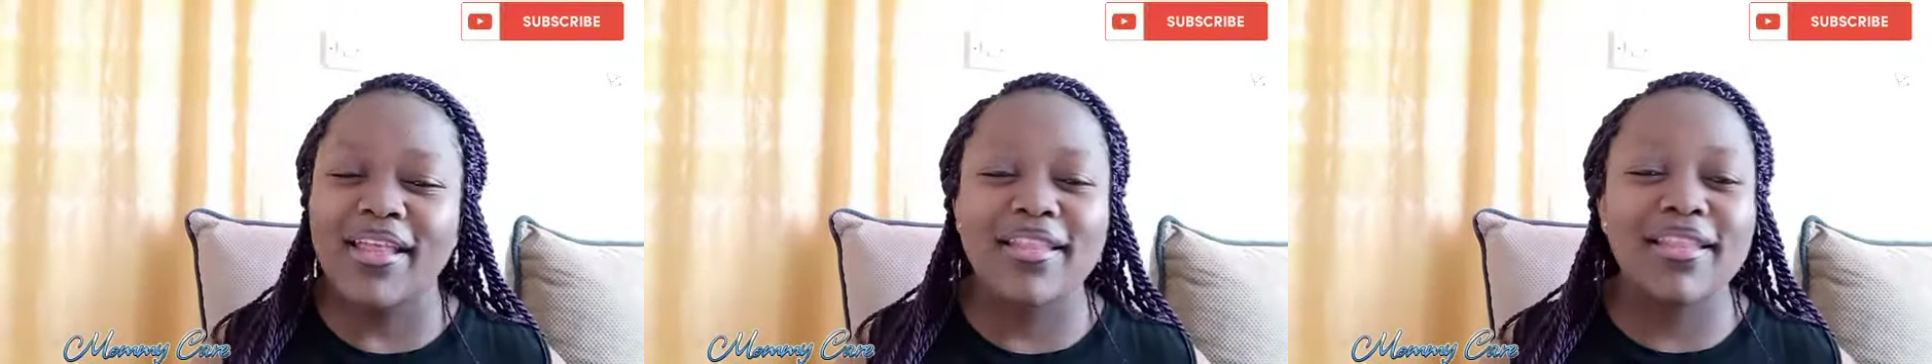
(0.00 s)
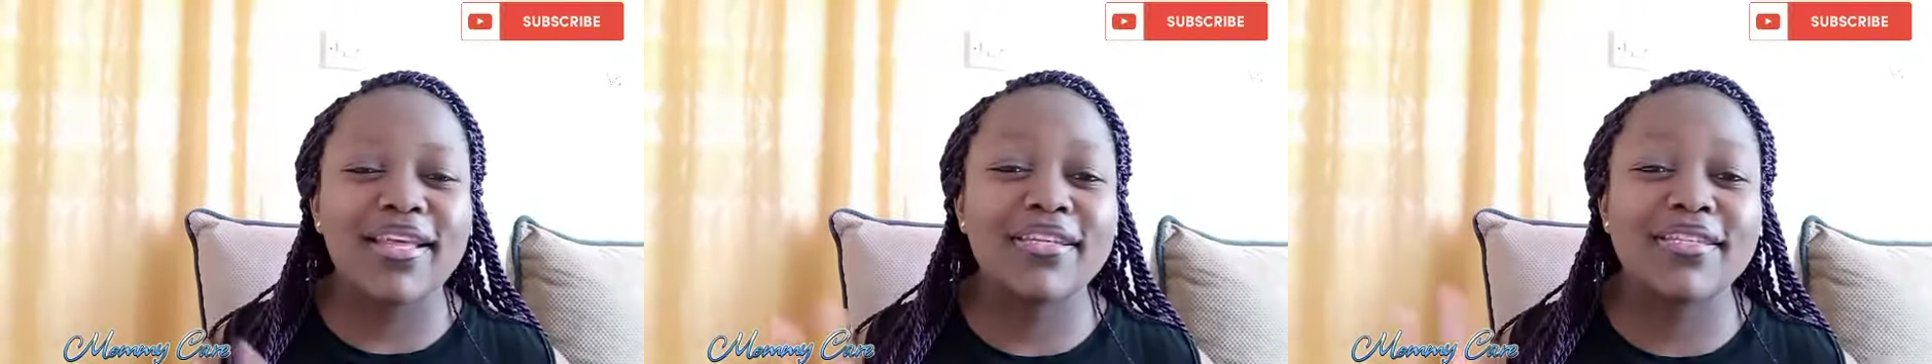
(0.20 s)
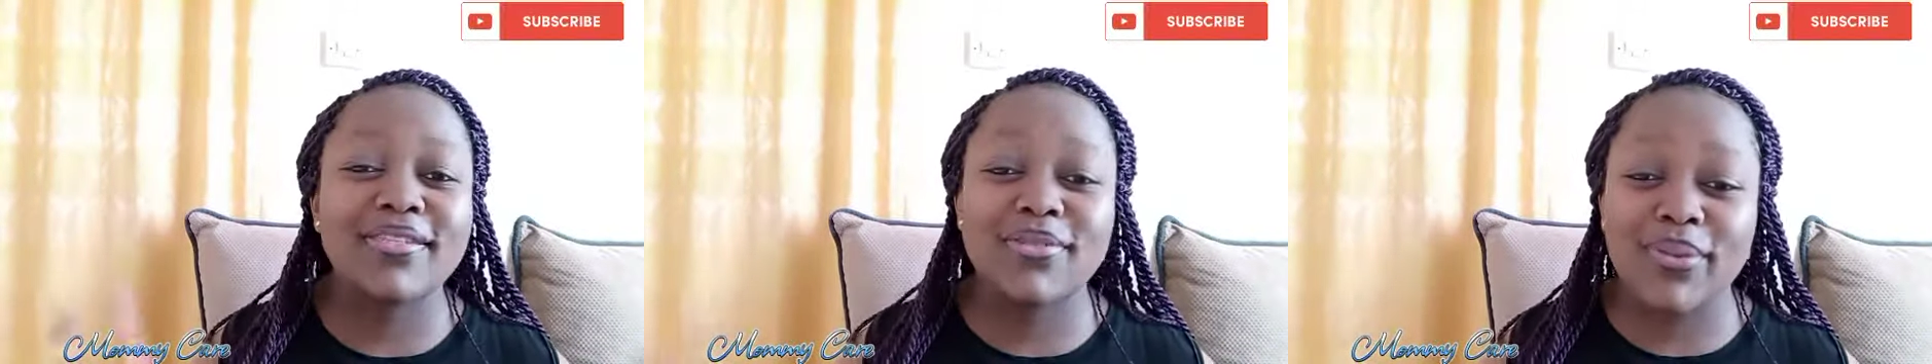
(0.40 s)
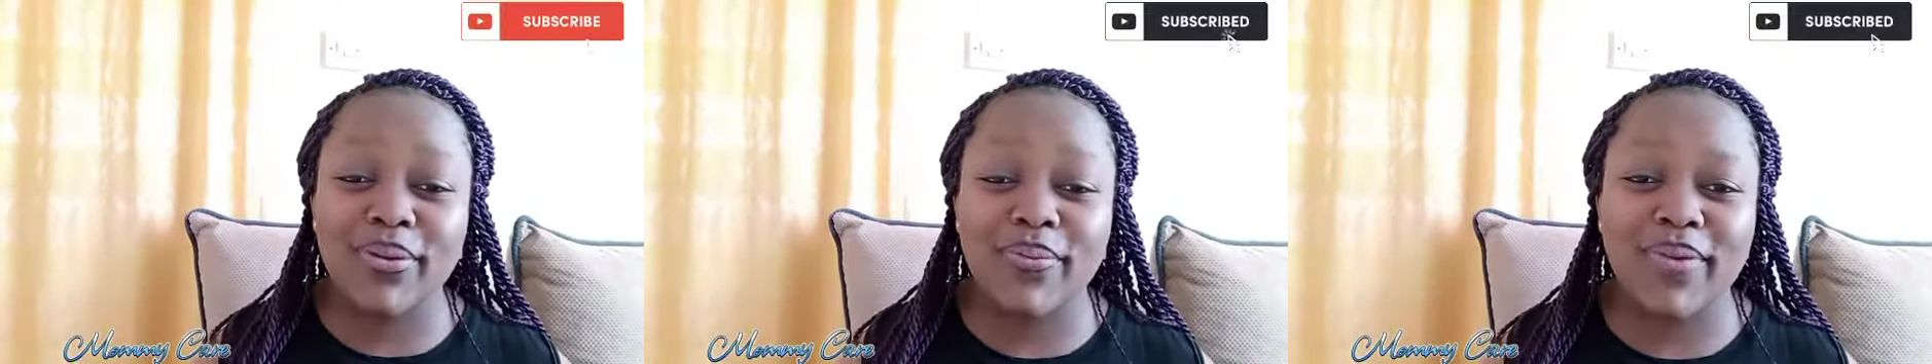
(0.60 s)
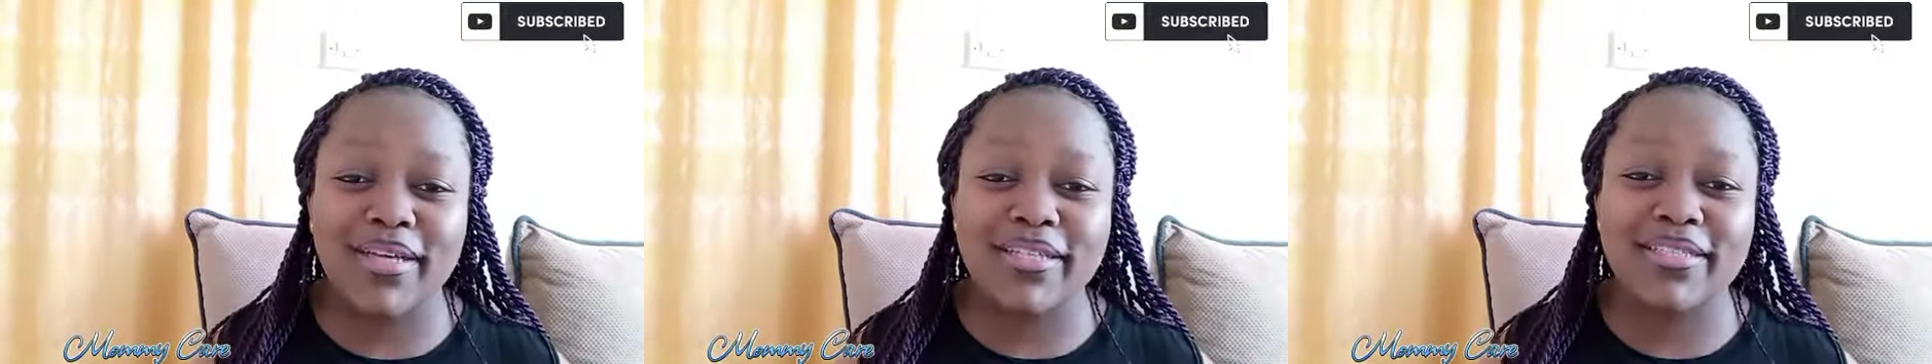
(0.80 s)
there's so
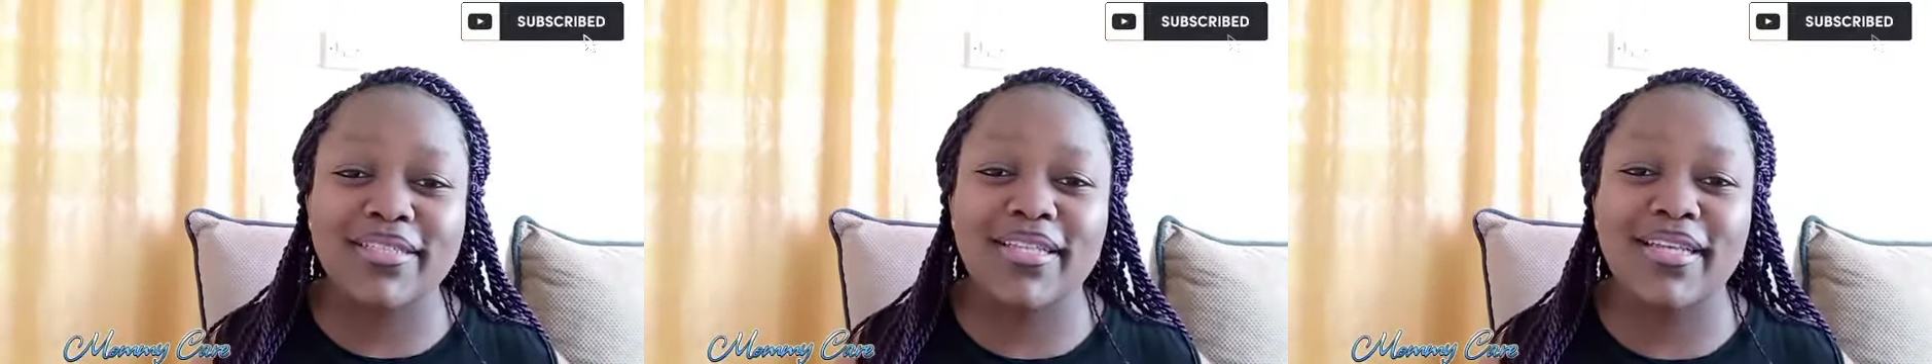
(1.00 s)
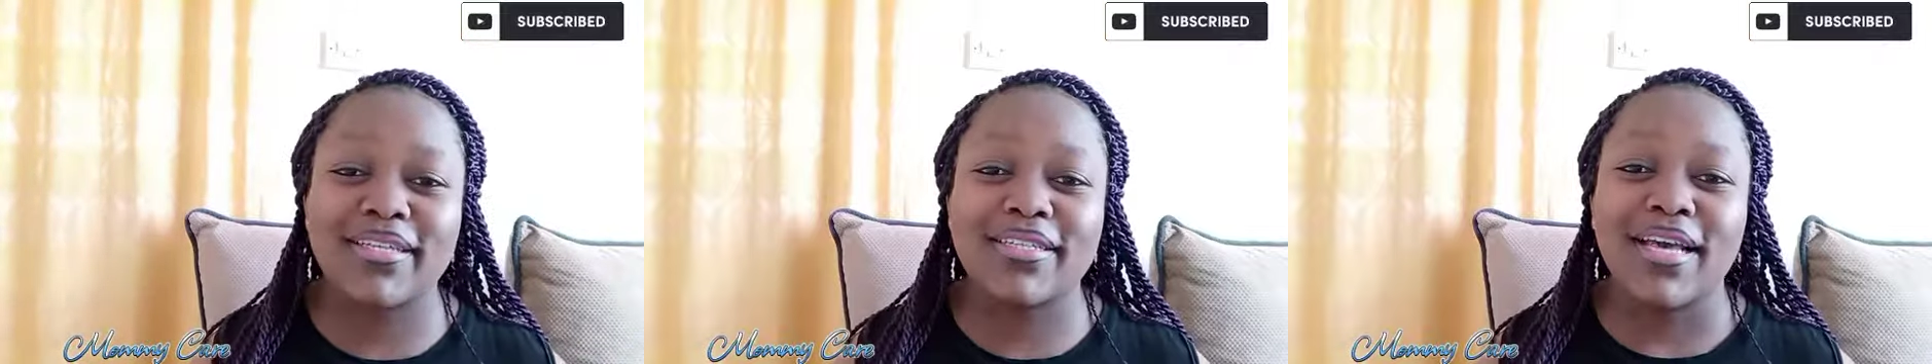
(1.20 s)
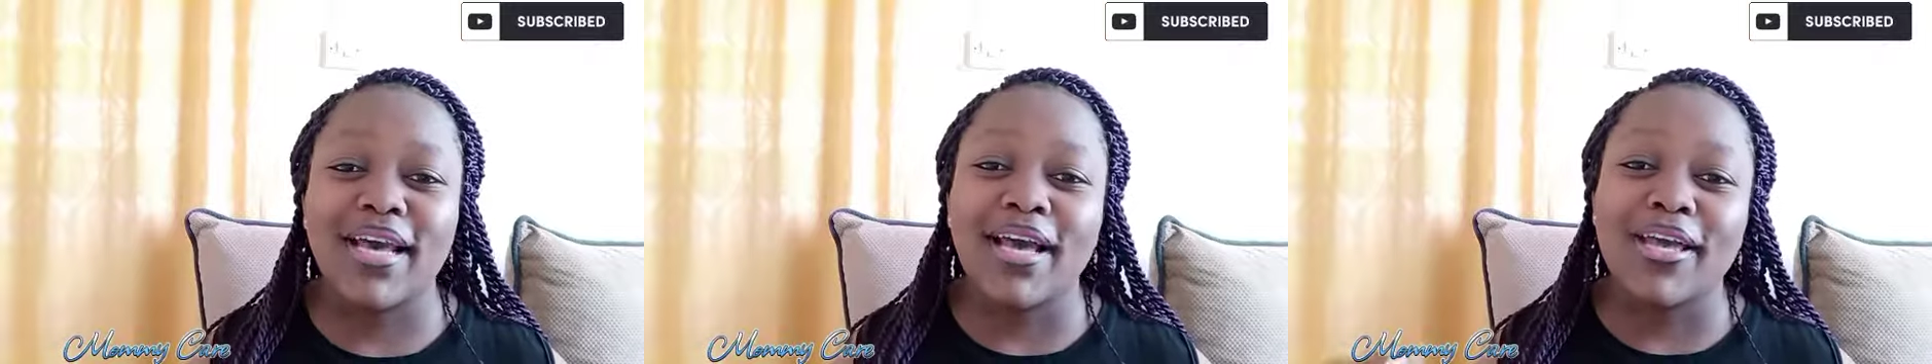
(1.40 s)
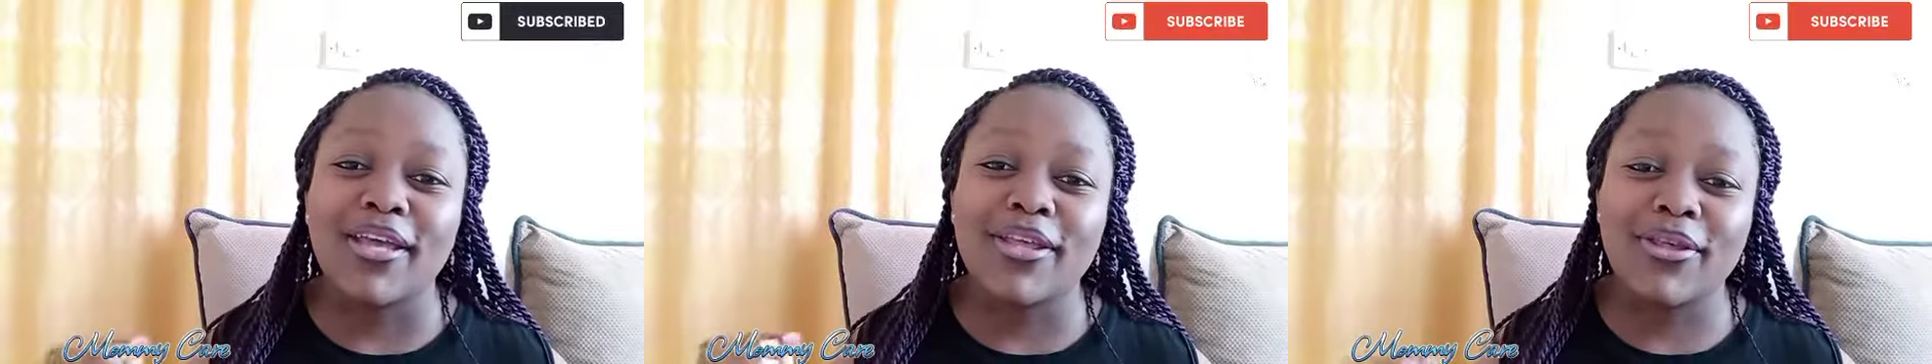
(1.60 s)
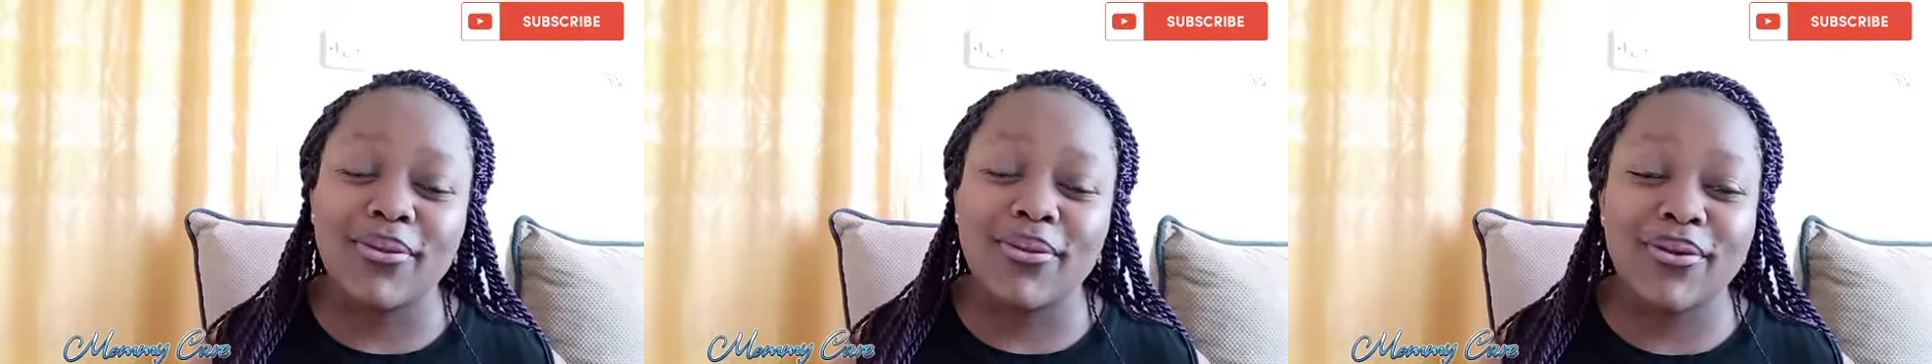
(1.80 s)
much that
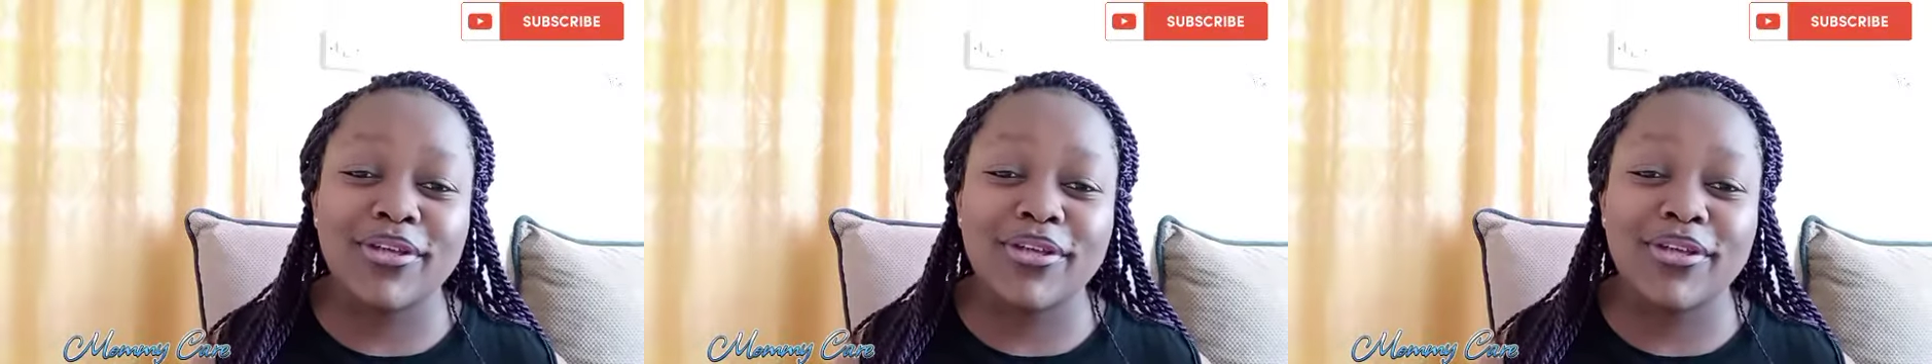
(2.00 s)
you